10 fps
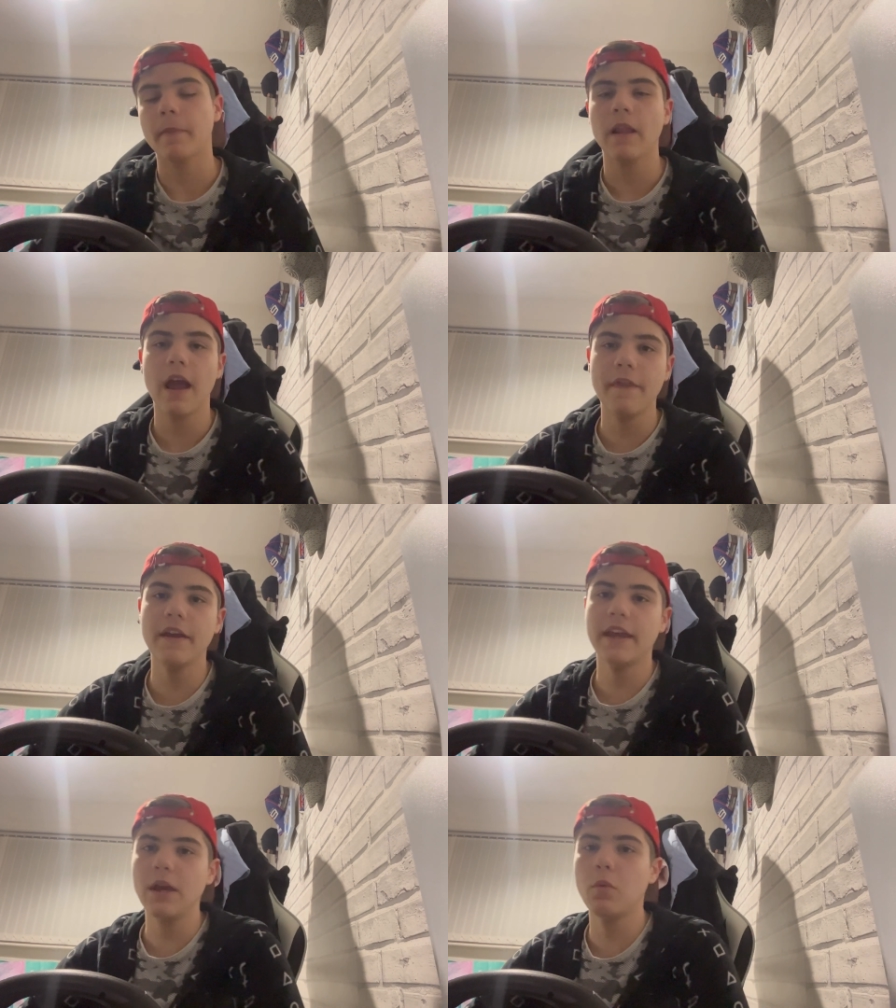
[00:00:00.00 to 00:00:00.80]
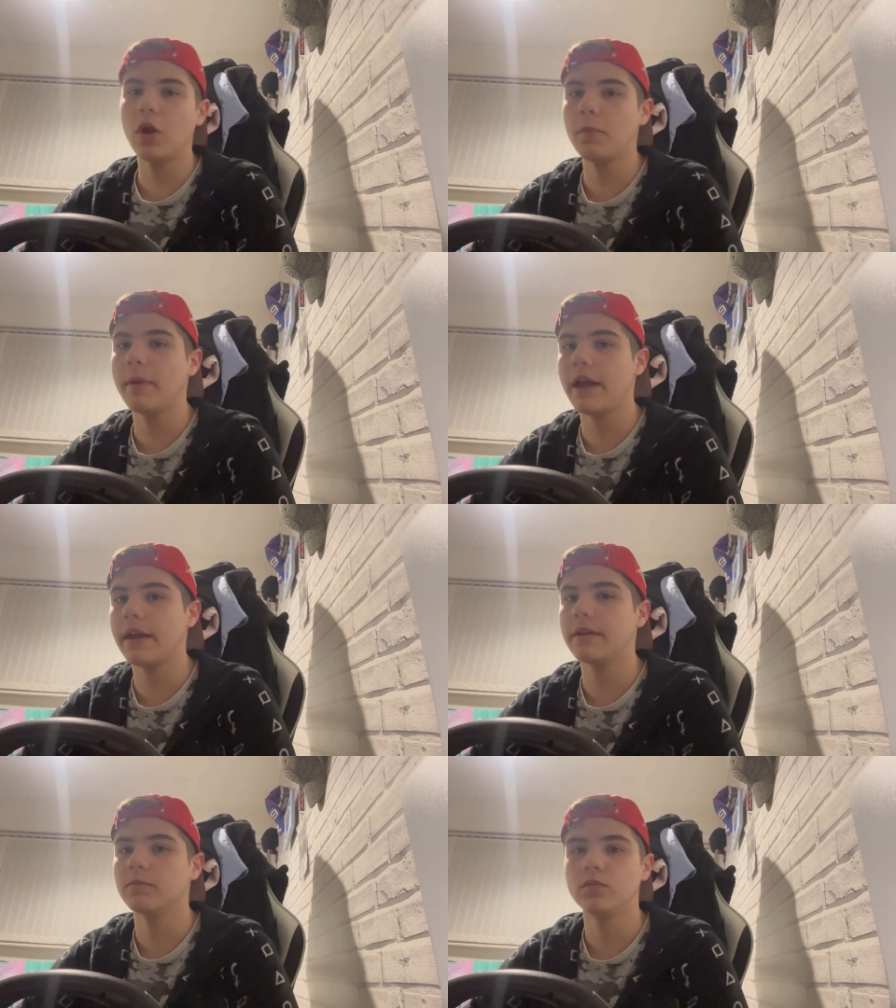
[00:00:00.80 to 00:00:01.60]
I think he will
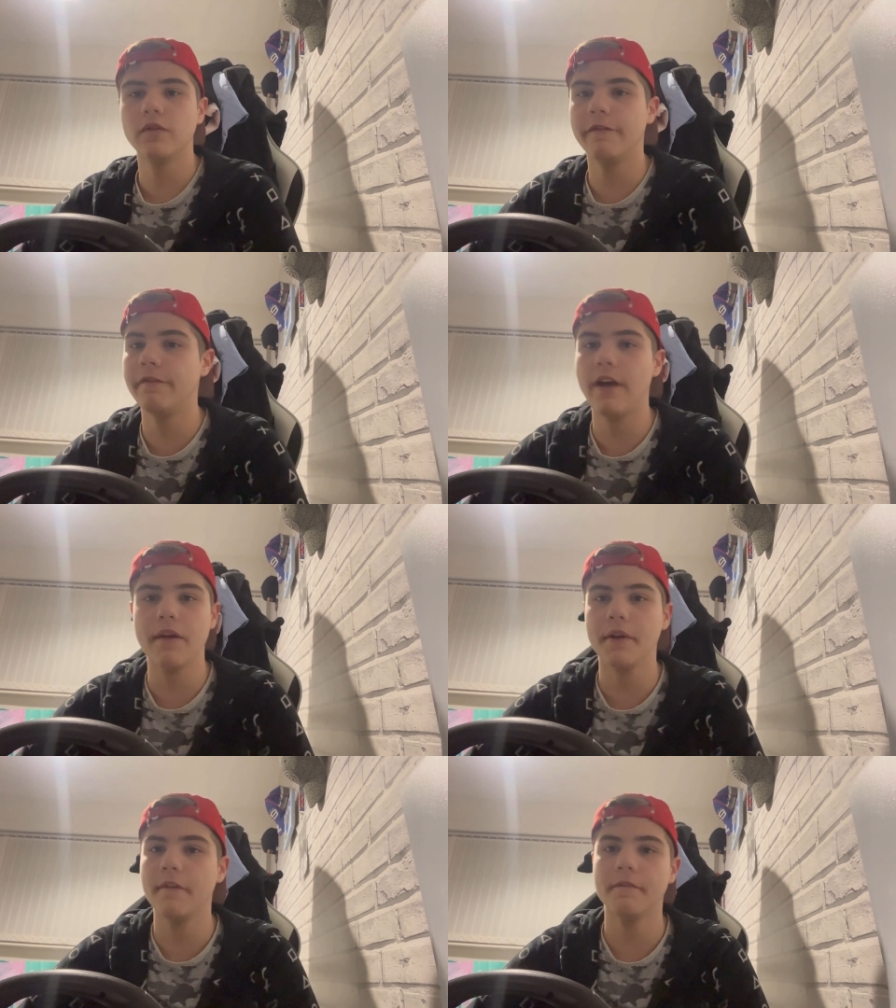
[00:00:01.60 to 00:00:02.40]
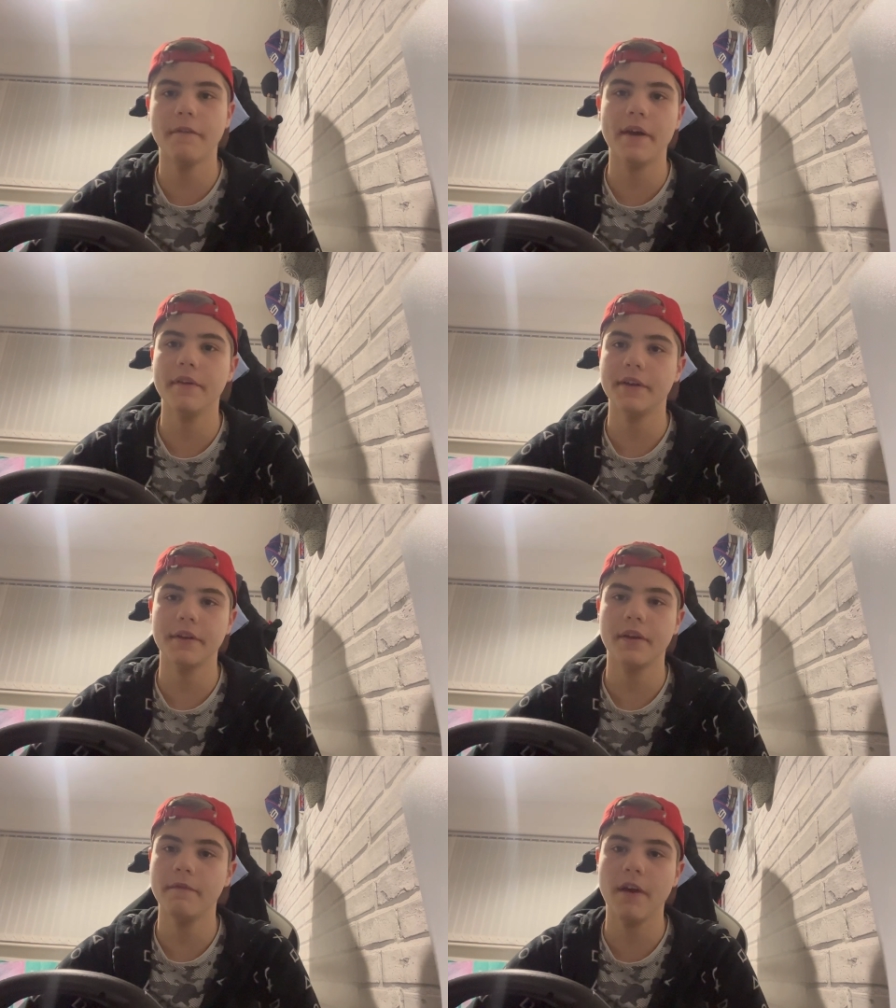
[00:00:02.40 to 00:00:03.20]
be very, very,
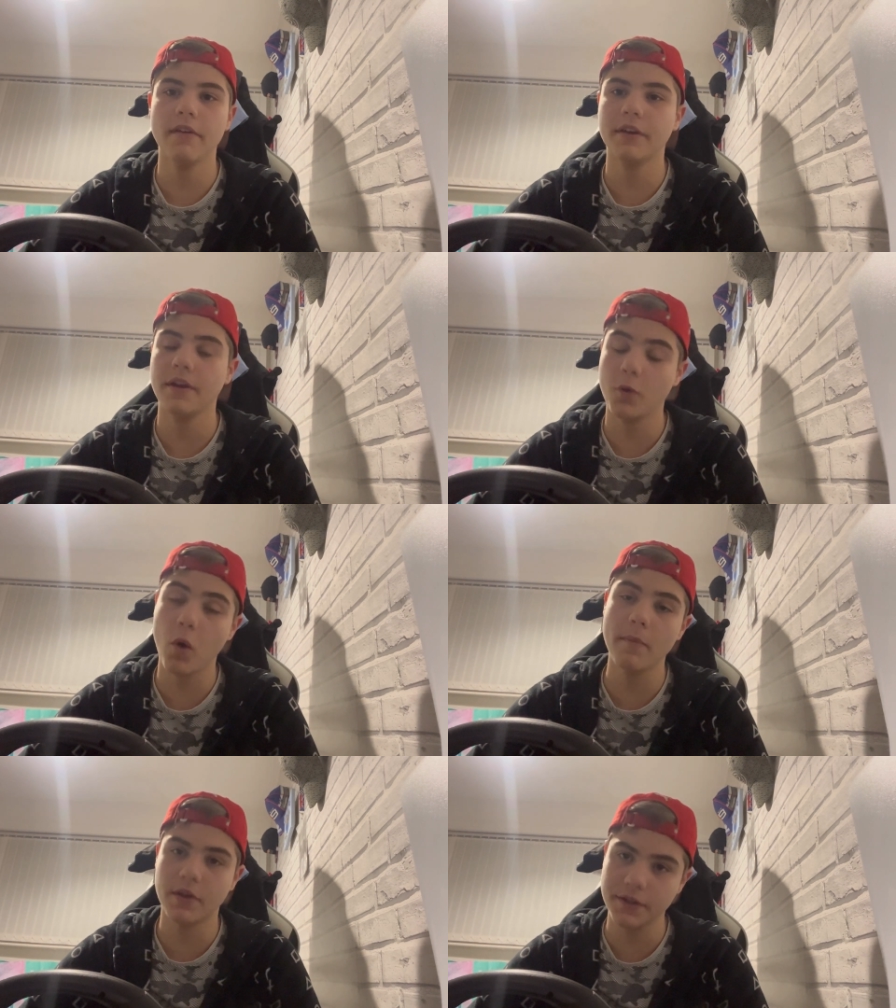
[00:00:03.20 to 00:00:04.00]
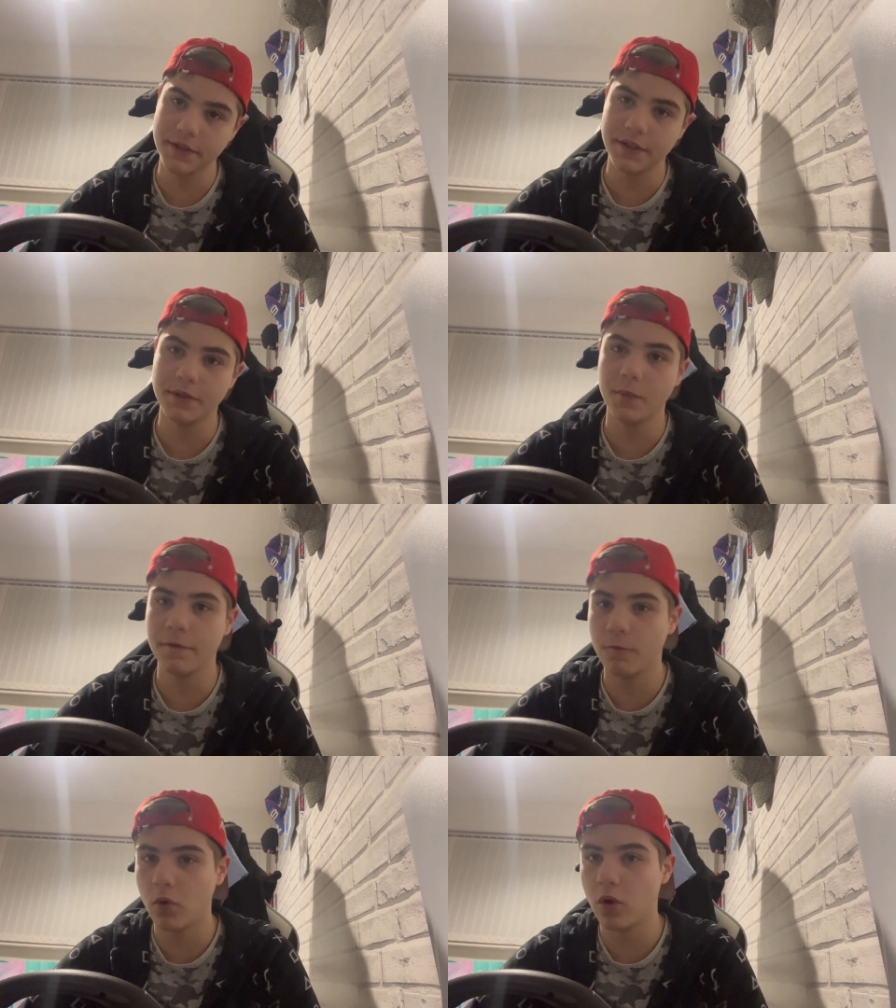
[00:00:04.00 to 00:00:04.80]
very quite consistent with
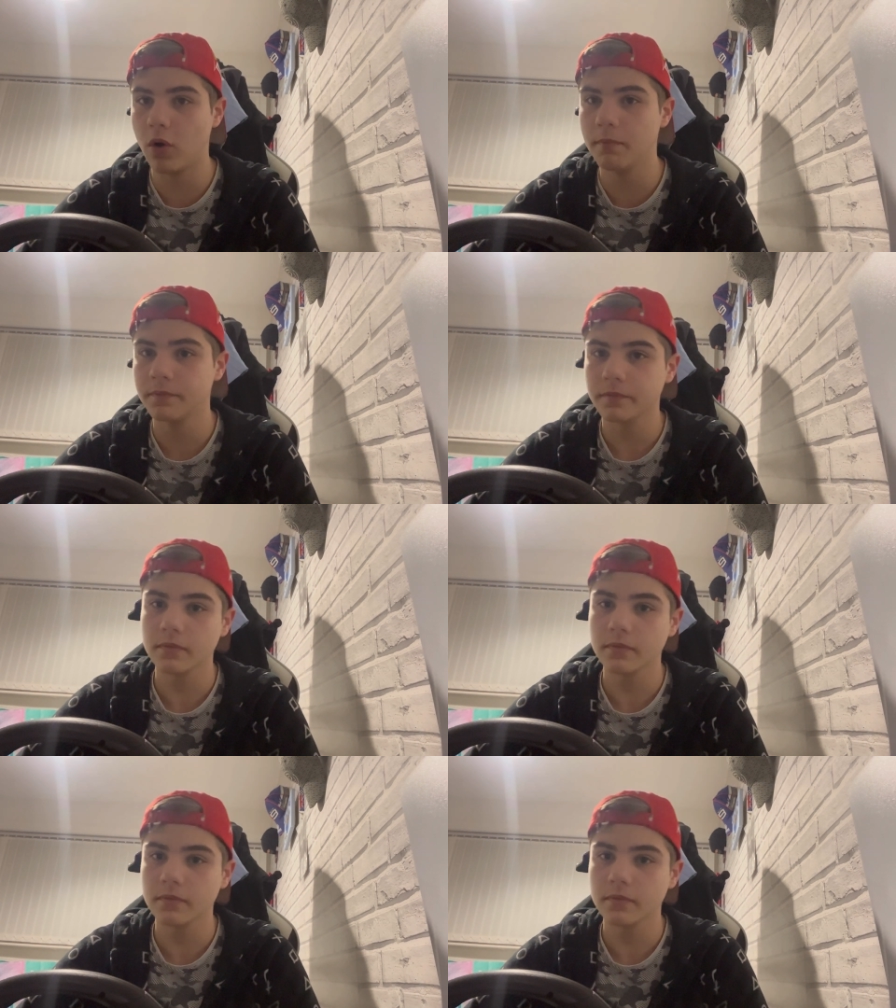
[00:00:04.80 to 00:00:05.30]
form,